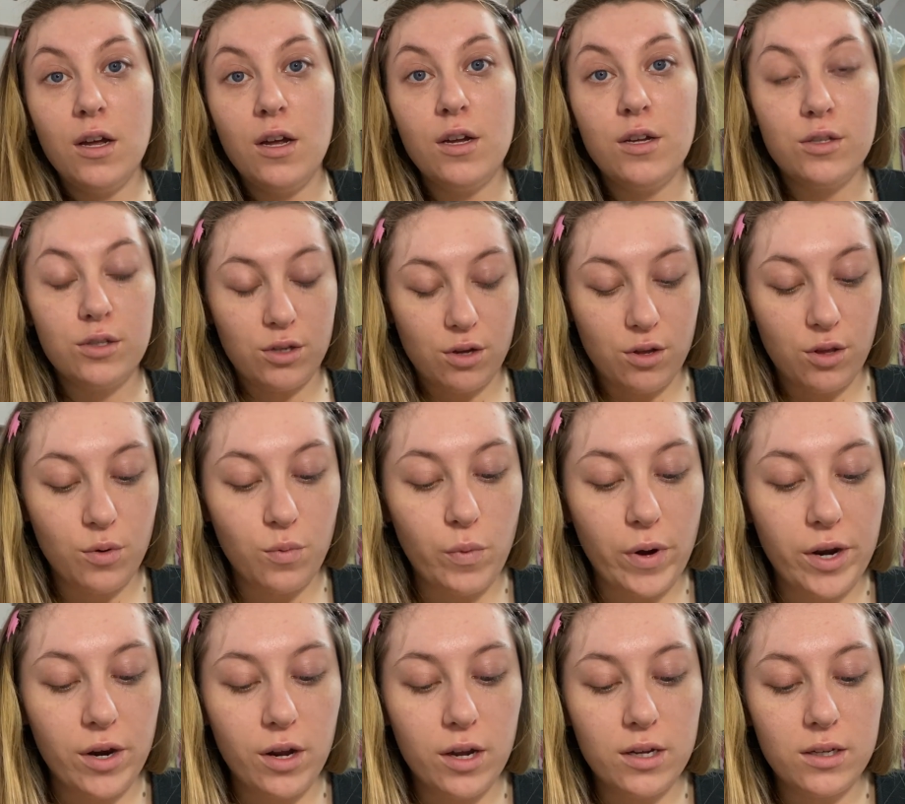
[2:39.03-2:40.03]
so that
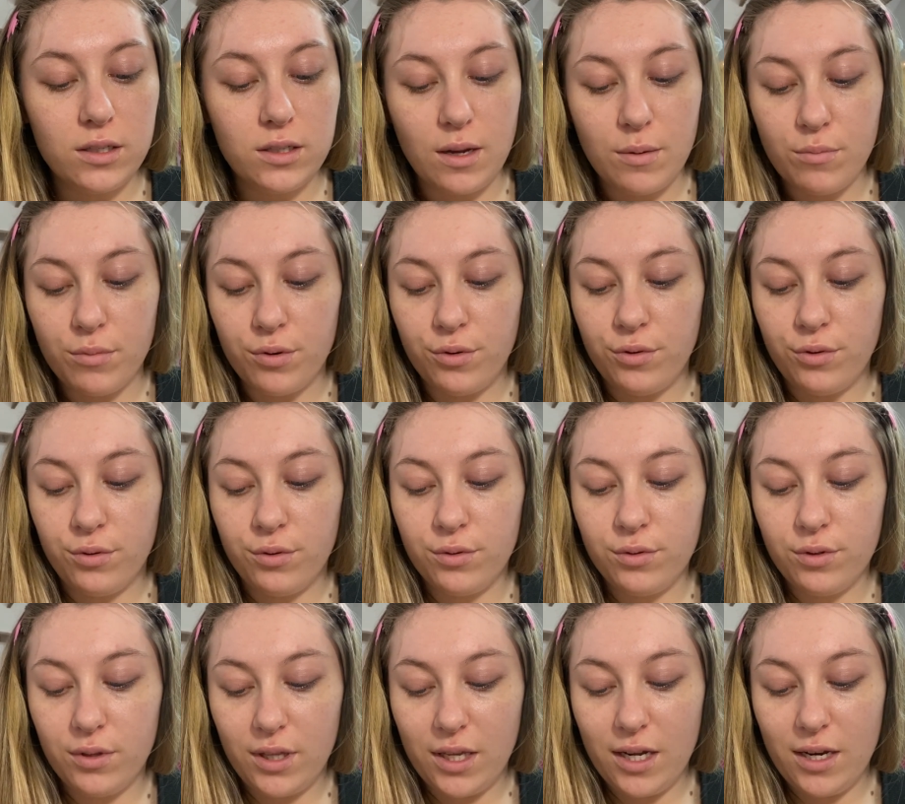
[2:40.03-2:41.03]
when I assemble
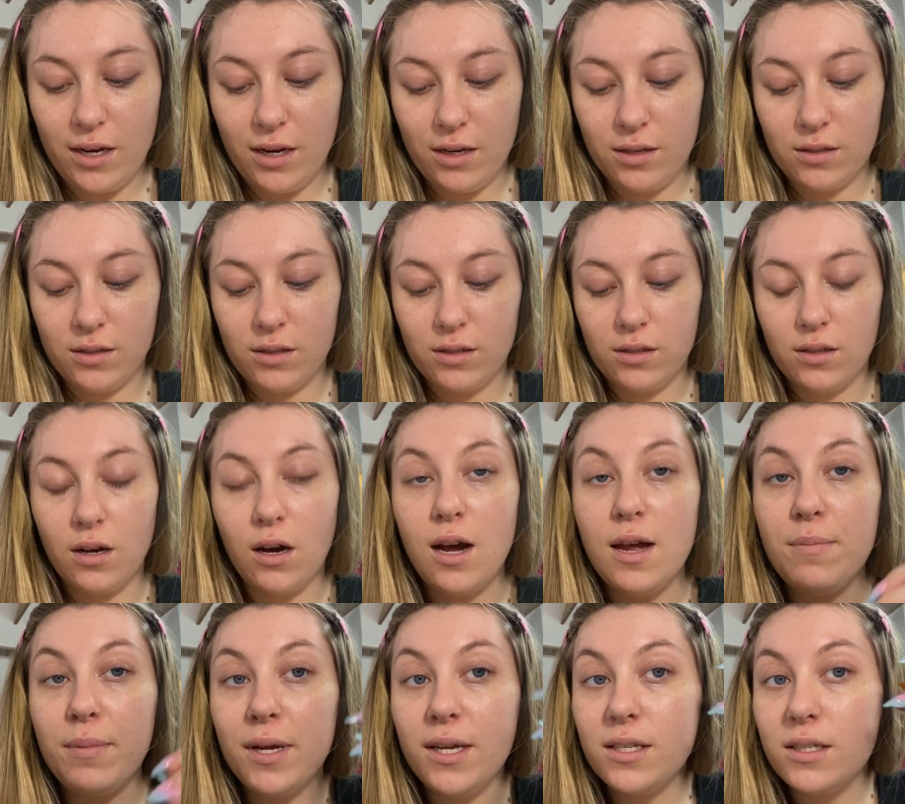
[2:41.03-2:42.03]
these
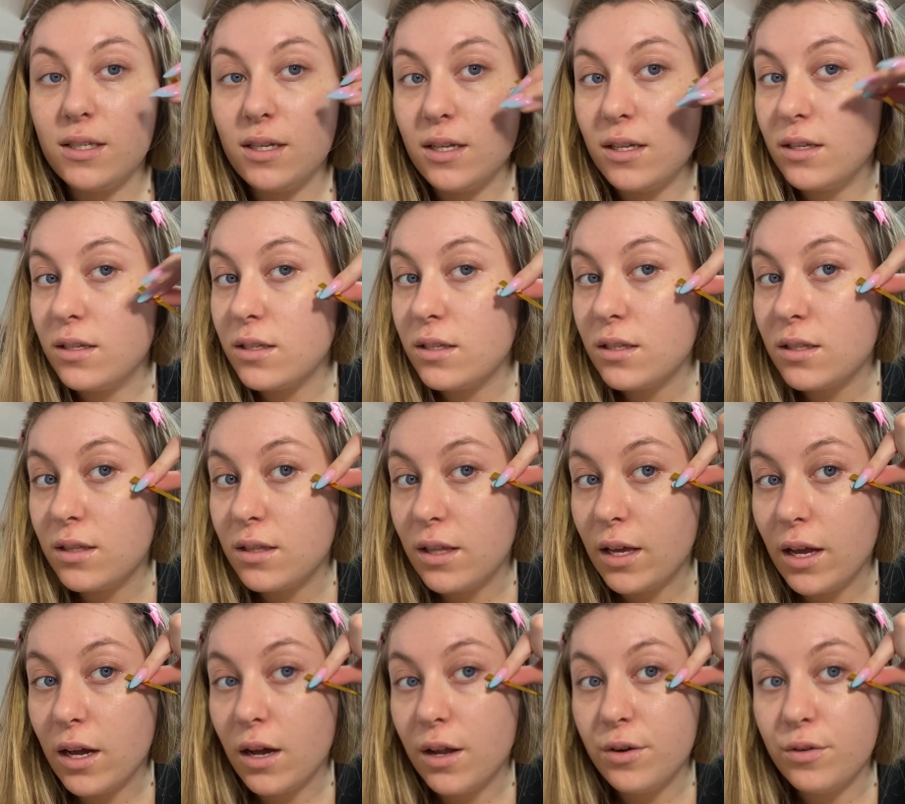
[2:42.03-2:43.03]
eyepieces they
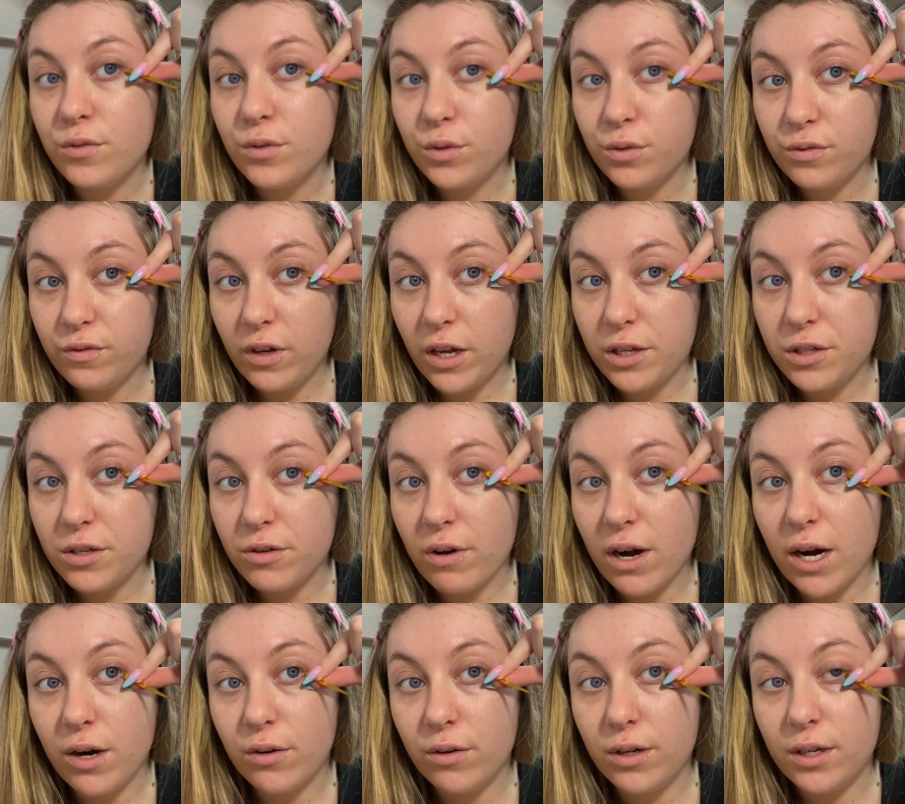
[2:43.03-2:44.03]
kind of all flutter
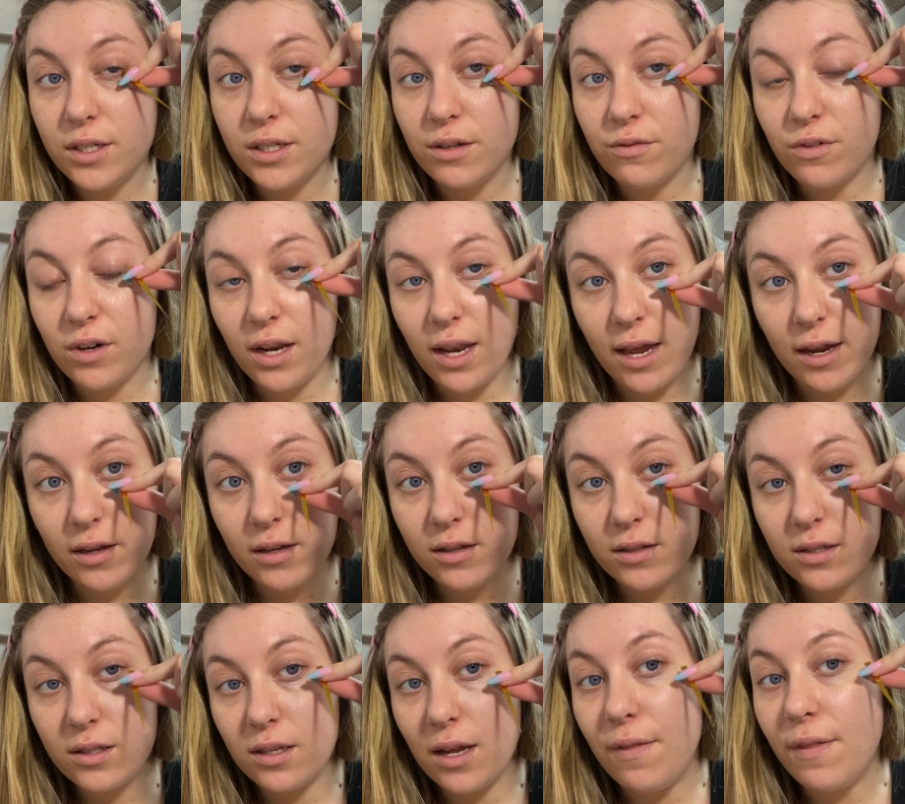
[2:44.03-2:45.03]
out at different
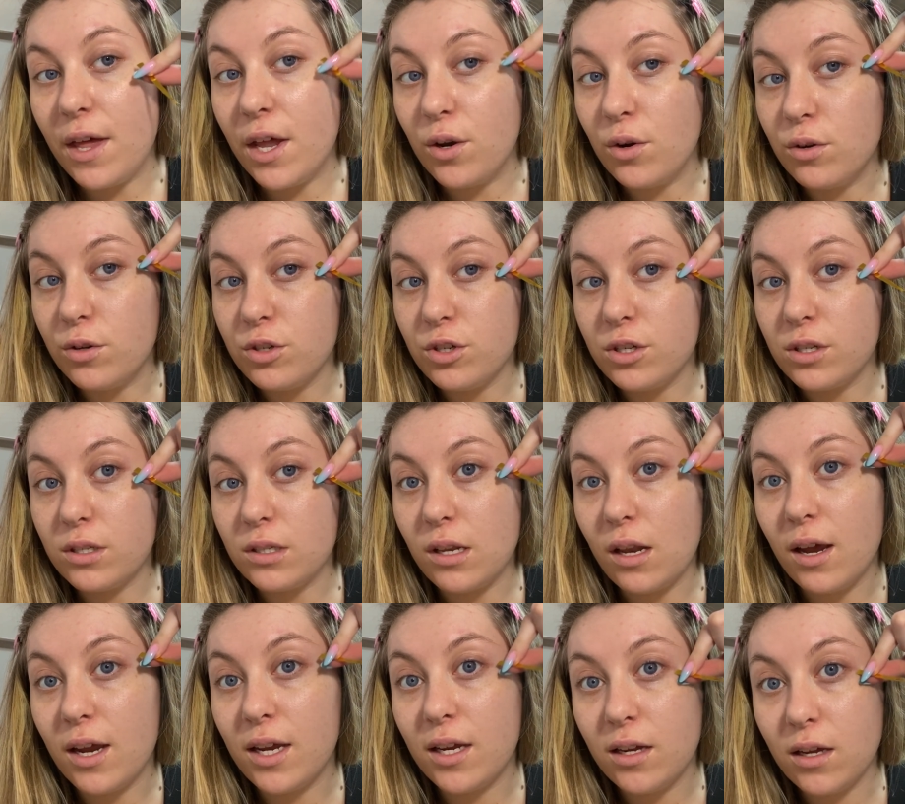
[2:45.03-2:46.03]
lengths and they're not just
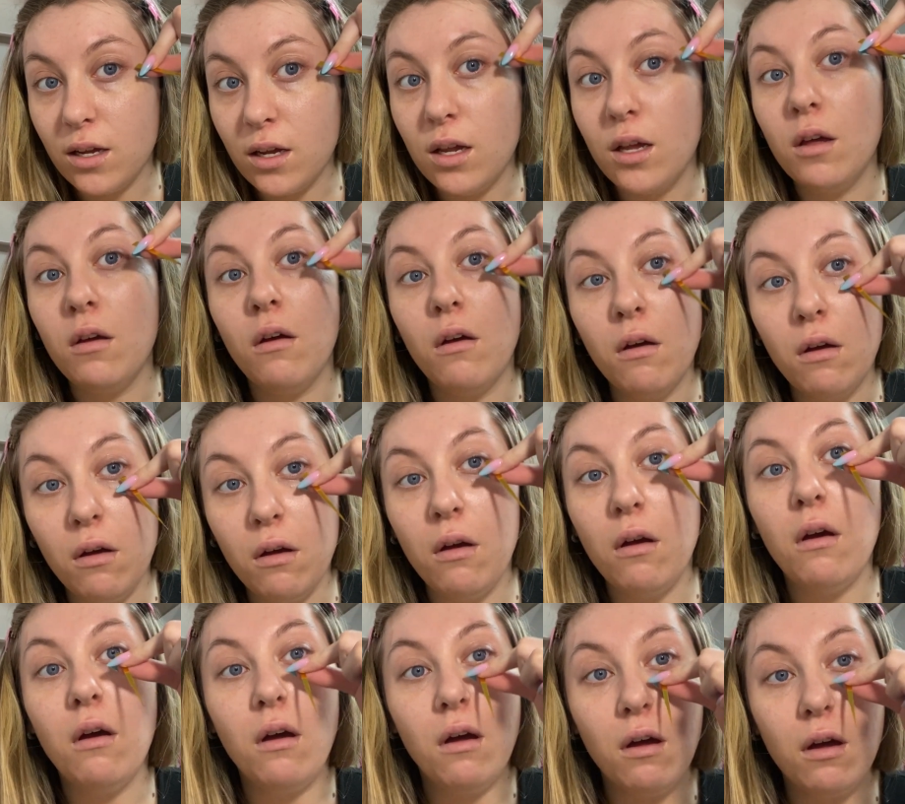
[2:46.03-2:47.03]
like
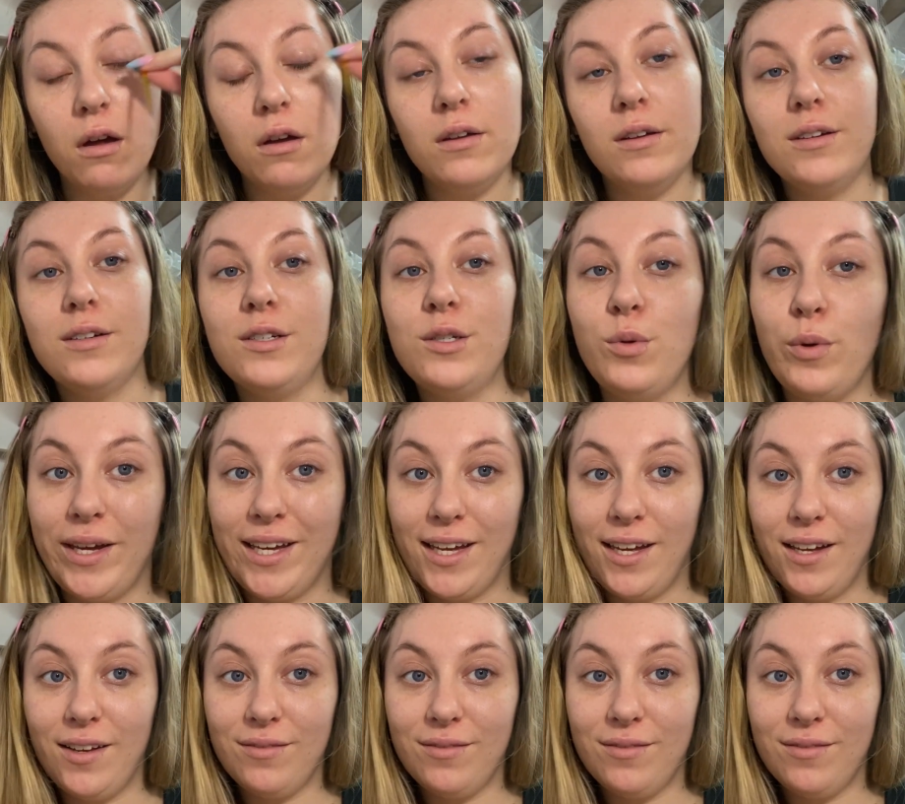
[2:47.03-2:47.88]
twiggy.